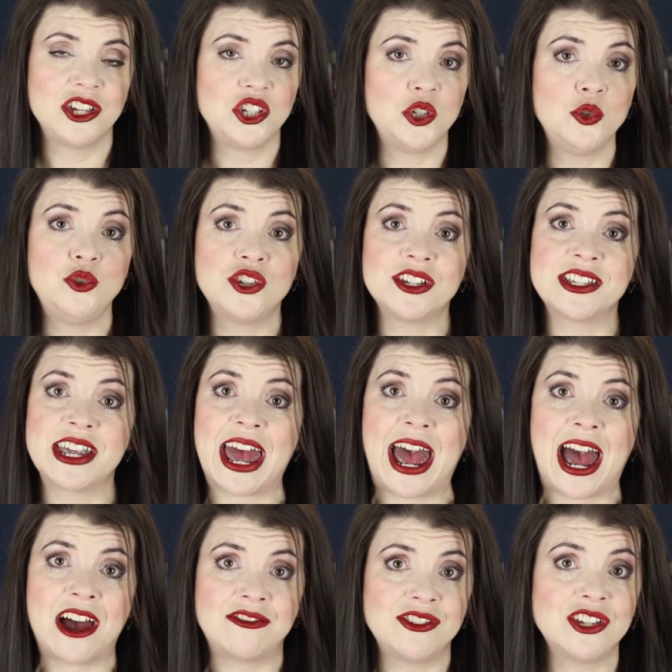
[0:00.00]
You just
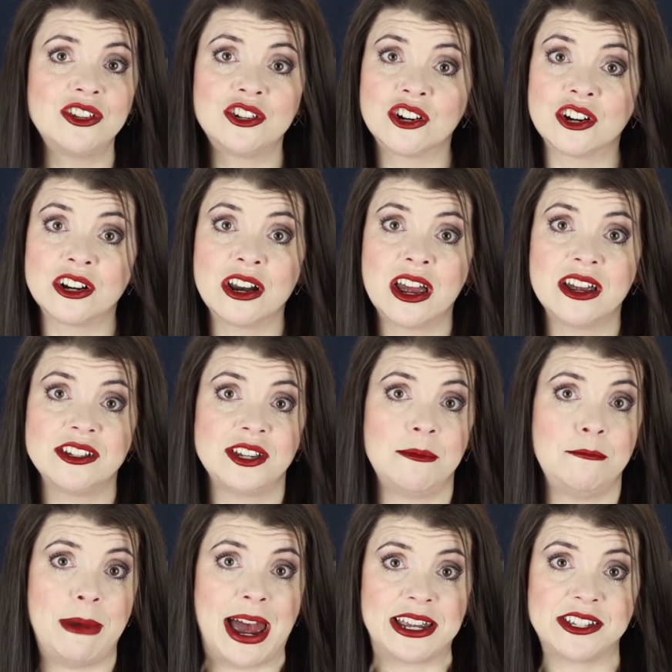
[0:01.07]
have to learn to
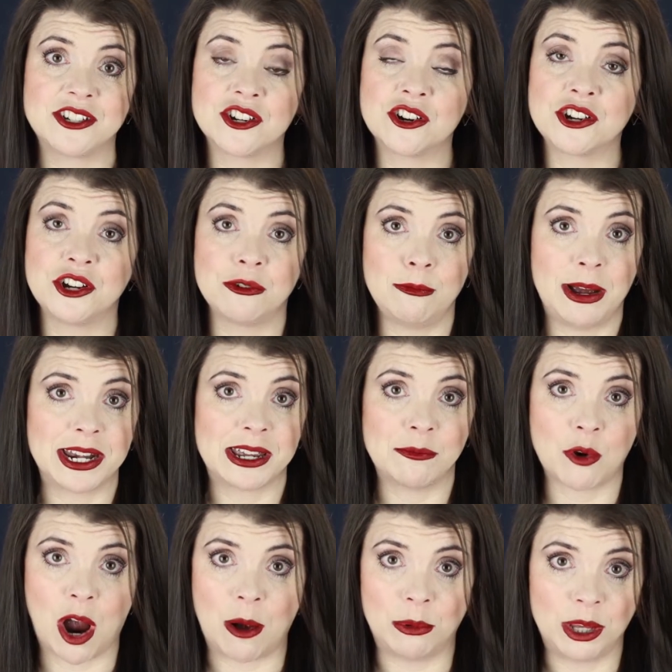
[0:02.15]
master your money
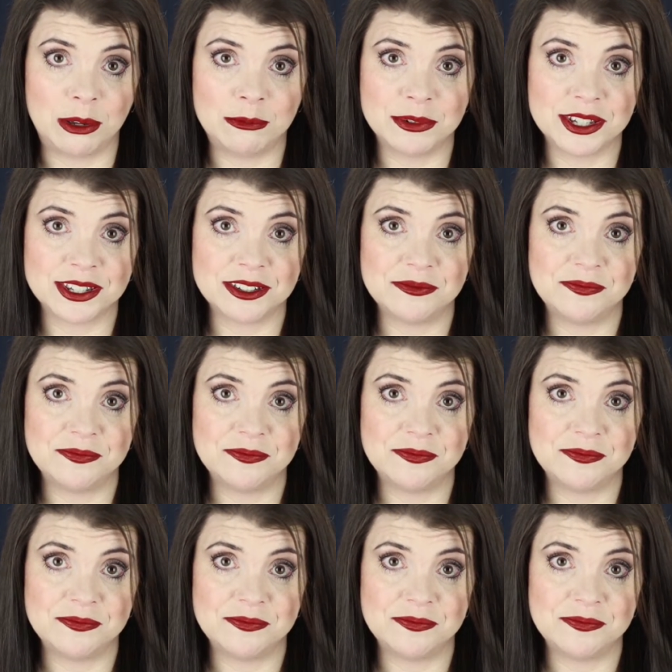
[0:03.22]
problems.